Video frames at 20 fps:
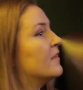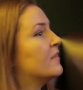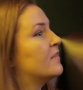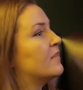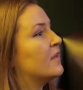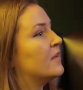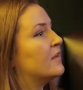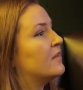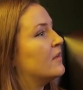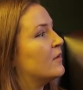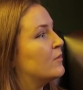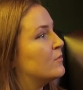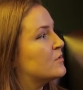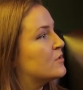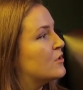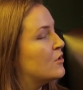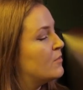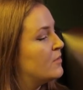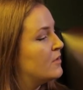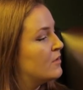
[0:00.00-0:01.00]
that it
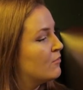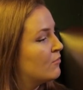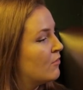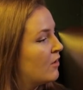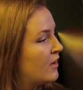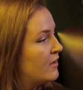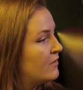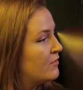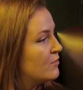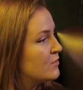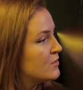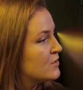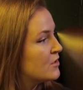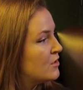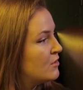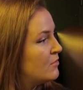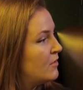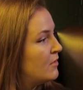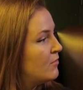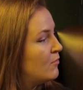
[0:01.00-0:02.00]
was going to be the right who was
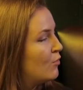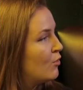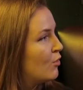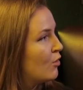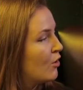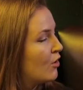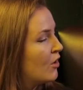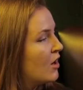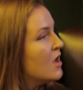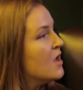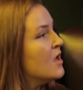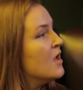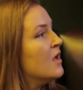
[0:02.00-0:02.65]
going to be more